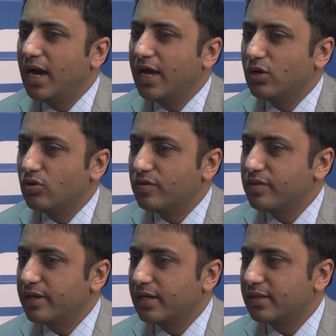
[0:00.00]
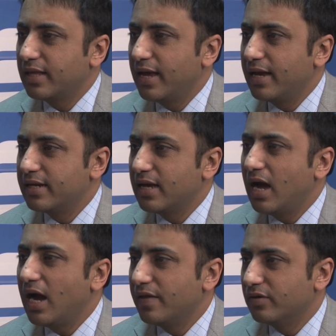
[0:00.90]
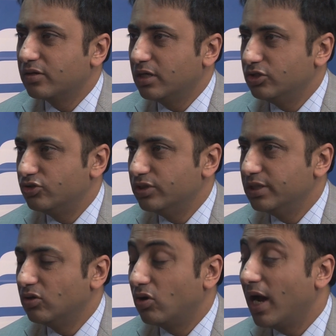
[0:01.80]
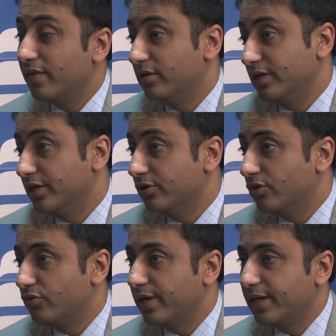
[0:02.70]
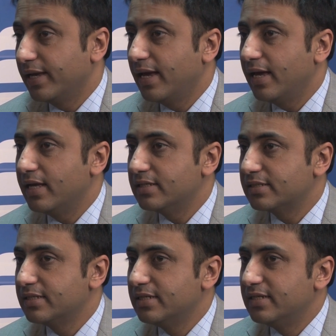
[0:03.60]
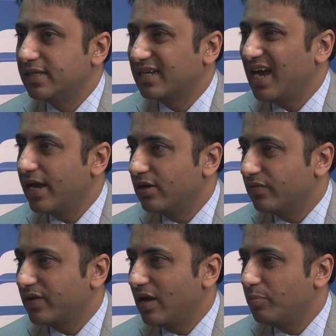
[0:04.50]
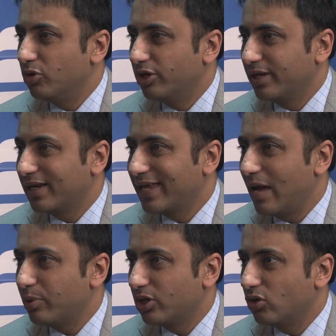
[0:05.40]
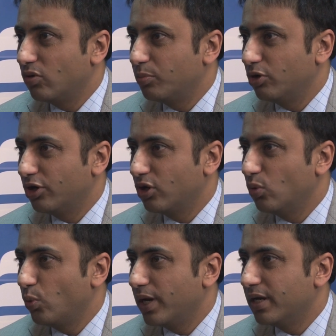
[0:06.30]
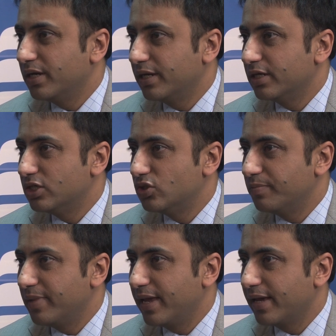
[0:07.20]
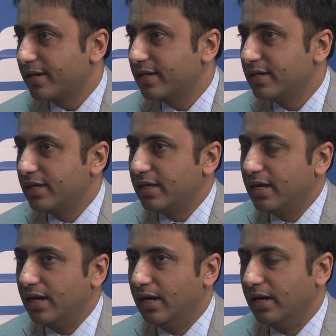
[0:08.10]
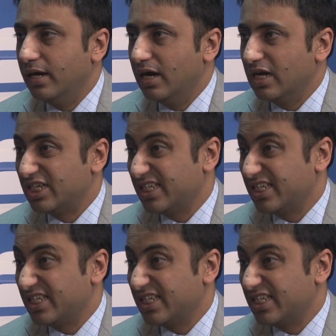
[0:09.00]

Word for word: I don't think that either country or either leader really has the kind of ca political capital or political will needed to make uh, a